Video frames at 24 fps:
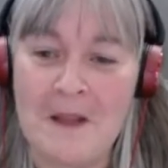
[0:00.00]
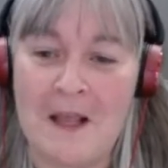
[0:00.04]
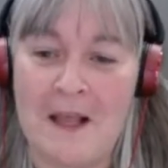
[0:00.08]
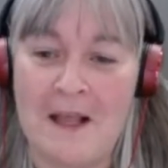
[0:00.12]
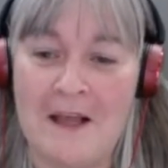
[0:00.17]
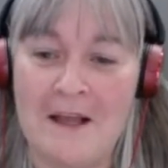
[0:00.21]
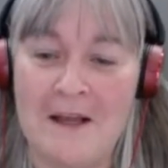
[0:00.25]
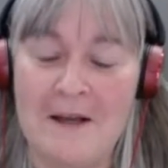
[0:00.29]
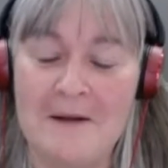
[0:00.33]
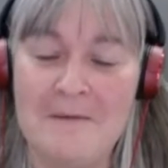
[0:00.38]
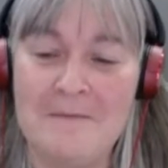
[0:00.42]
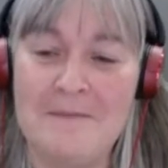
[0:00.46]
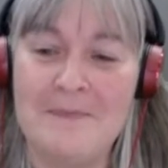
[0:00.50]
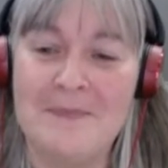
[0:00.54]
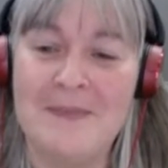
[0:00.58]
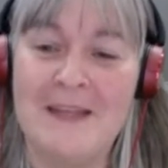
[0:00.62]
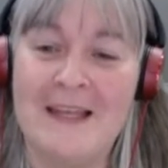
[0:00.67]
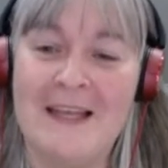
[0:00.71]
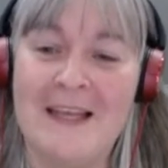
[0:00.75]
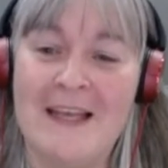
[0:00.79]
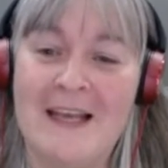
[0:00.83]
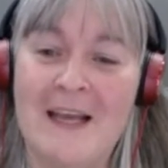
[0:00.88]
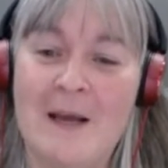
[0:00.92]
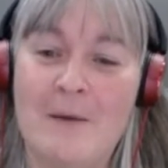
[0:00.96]
Um,
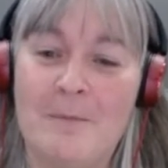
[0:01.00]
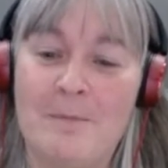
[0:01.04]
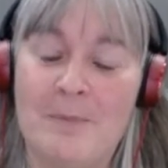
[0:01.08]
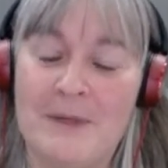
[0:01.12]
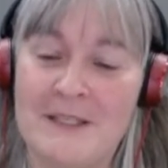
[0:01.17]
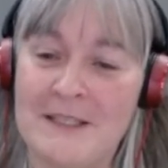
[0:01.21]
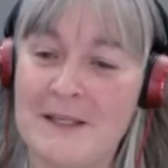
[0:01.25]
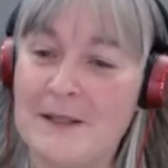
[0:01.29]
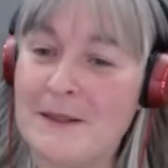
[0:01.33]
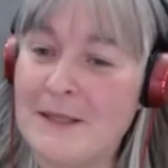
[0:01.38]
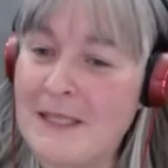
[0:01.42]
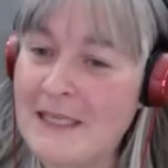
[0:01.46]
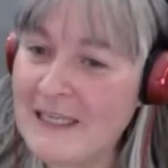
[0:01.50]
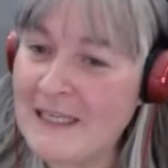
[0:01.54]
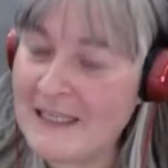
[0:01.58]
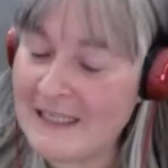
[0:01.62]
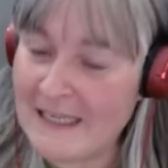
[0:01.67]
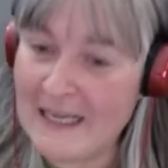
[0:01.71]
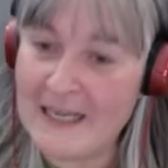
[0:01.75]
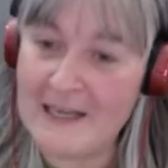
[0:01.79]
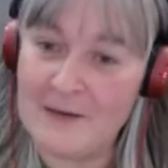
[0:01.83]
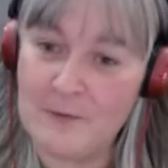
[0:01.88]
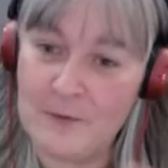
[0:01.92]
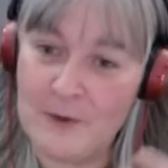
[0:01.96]
but I think
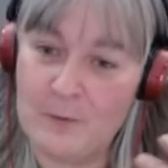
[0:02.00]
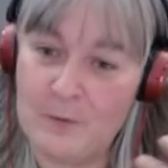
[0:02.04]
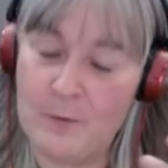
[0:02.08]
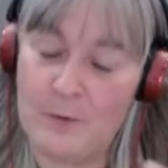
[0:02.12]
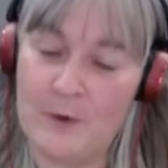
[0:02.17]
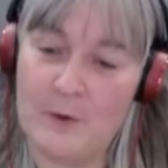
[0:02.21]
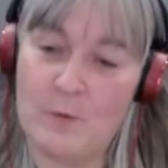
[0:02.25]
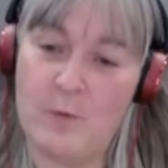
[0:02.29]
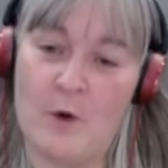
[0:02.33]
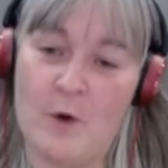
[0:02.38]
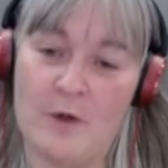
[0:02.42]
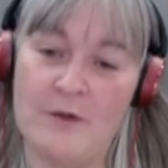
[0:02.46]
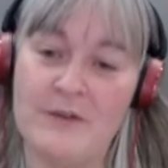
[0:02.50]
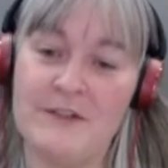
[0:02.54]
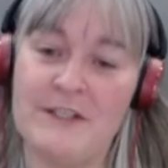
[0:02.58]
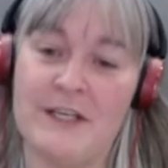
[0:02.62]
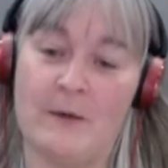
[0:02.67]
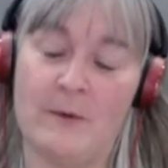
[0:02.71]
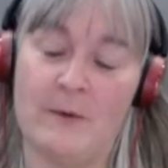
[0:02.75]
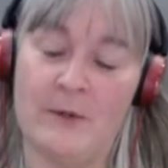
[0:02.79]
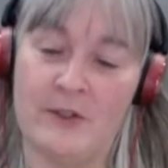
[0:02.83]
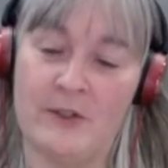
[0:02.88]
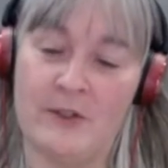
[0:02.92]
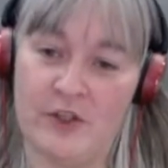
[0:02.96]
yeah, we we want
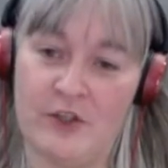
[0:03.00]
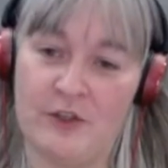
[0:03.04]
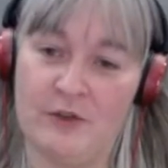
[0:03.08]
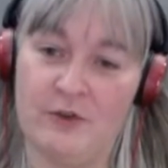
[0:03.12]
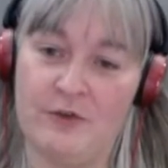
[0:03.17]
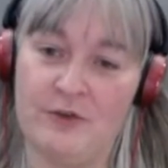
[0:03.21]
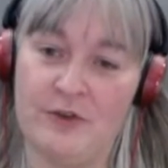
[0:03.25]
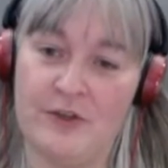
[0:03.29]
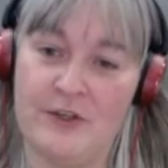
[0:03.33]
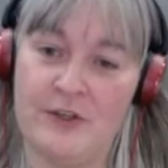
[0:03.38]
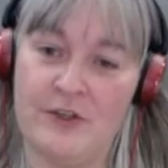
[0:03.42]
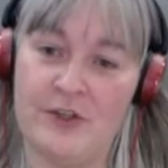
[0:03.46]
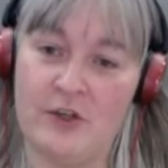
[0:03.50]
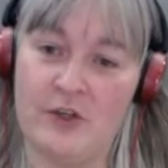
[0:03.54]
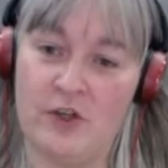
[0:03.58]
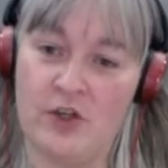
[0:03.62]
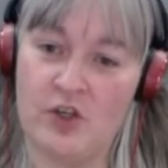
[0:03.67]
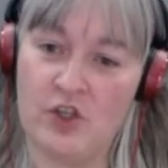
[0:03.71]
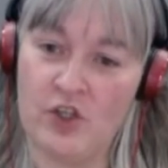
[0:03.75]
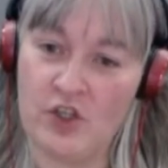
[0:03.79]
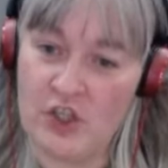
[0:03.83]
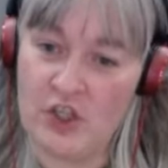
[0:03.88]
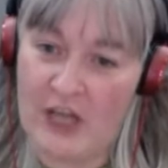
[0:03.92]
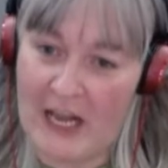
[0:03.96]
our children to
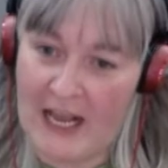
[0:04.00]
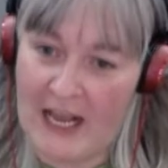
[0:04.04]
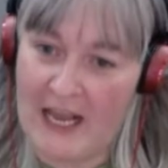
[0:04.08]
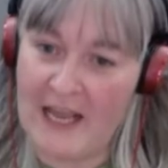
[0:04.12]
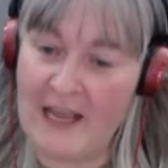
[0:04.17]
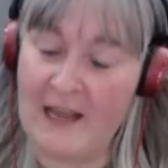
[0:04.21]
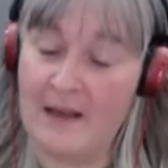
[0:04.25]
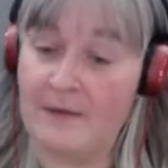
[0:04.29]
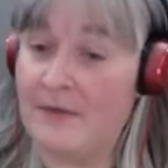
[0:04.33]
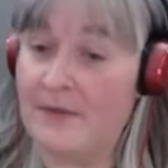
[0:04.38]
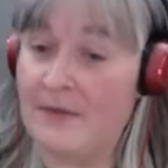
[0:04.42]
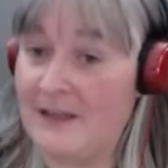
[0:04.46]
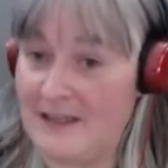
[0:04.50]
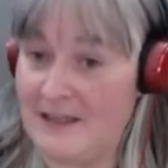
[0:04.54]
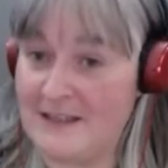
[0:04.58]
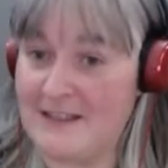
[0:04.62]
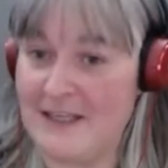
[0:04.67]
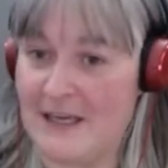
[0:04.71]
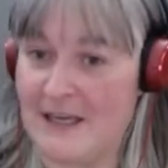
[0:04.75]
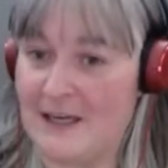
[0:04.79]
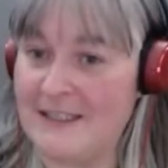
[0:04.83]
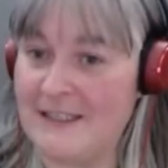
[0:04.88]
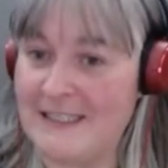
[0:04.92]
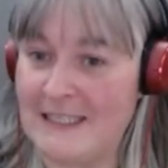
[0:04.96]
share. Here's
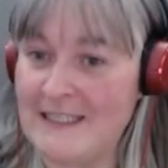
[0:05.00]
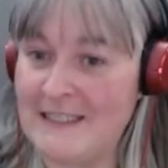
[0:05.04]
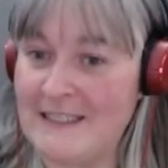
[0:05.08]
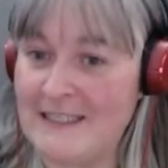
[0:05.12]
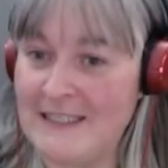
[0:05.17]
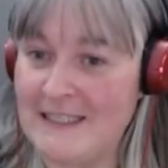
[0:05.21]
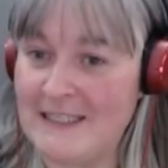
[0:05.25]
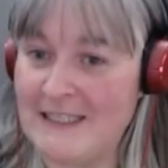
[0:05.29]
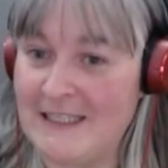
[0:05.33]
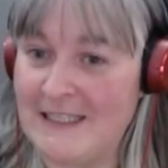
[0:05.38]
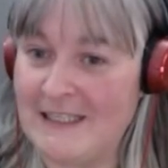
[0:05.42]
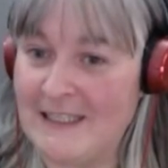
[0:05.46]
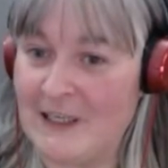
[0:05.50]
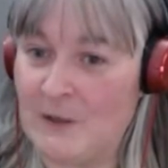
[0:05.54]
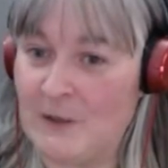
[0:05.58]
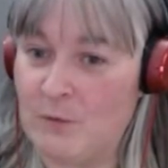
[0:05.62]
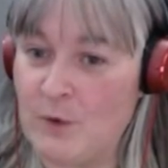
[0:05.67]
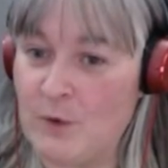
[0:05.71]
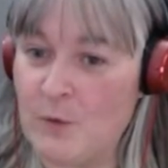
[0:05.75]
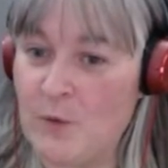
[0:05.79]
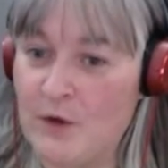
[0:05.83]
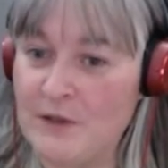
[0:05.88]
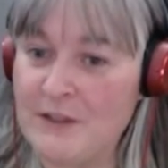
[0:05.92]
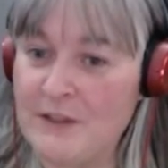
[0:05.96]
the identity again.
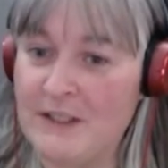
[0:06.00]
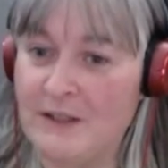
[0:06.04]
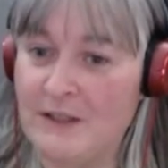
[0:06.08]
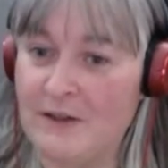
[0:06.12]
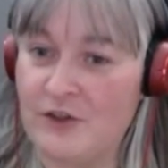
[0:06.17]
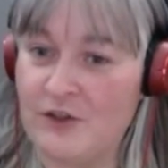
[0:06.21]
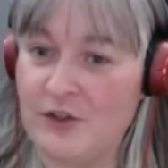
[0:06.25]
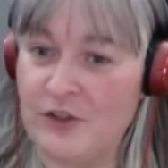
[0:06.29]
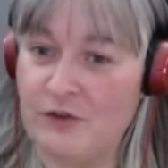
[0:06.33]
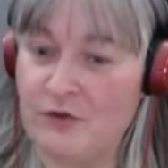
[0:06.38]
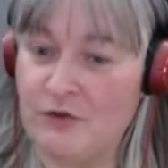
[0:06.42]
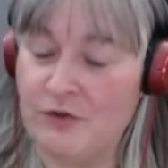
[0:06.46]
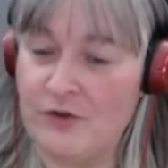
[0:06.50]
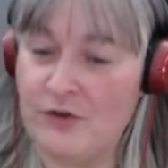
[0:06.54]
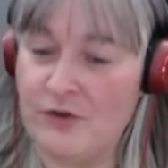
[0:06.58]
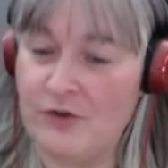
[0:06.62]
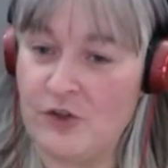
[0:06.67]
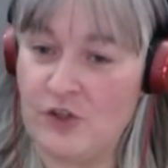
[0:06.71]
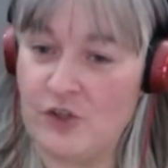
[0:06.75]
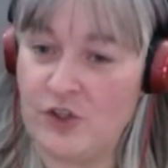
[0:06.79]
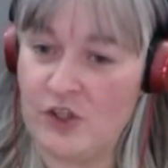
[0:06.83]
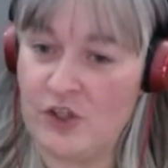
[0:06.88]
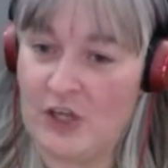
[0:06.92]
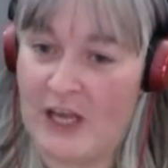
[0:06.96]
We want our mm-hmm. children to
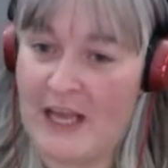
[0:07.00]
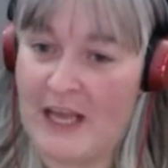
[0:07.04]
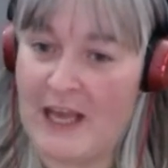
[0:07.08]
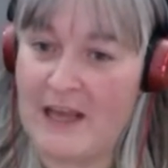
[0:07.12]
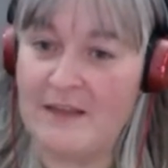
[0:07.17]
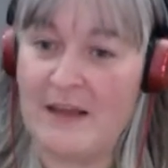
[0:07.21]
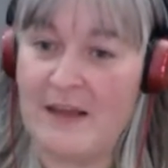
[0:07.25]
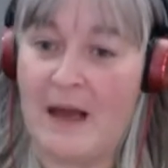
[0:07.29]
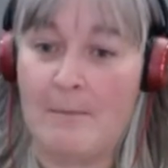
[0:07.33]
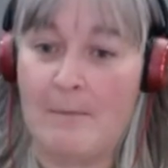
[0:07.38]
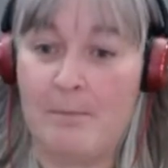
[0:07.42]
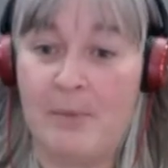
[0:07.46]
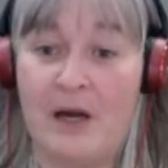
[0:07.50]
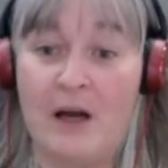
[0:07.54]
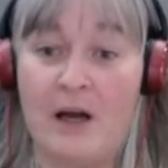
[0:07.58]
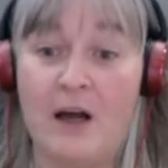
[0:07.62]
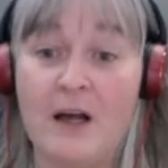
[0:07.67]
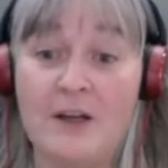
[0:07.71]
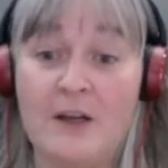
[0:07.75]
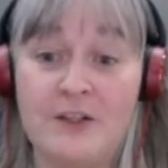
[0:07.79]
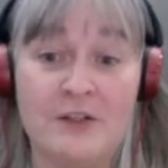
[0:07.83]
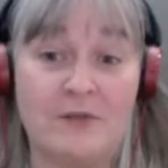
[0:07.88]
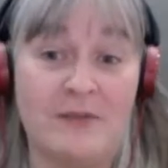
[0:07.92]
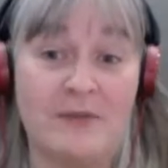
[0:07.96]
share that
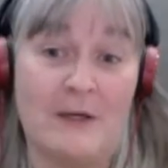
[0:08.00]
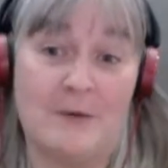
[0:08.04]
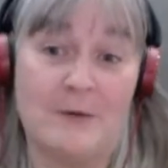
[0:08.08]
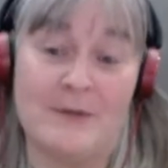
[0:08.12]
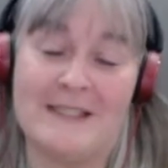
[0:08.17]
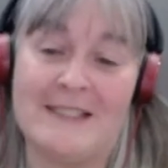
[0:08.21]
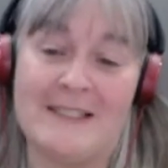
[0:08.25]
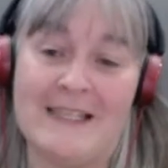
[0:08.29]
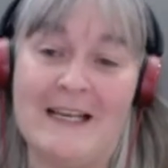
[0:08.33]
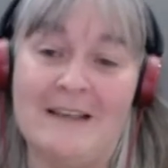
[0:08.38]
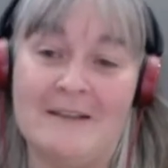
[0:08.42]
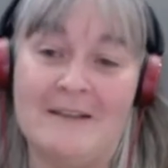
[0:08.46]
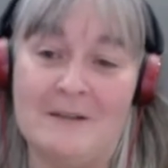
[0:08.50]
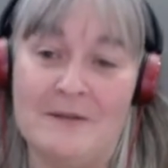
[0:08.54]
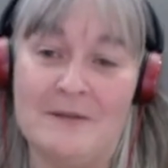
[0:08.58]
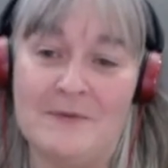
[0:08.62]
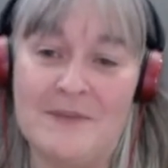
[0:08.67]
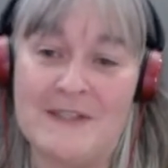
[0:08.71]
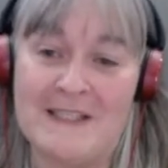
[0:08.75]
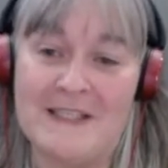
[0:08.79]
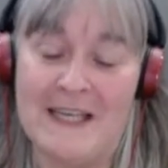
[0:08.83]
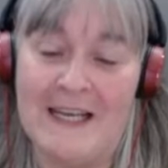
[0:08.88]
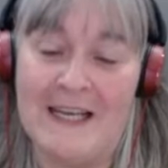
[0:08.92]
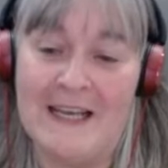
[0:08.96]
part of
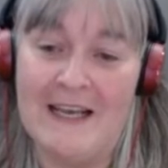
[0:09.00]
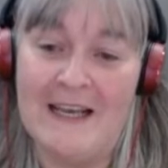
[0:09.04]
ourselves,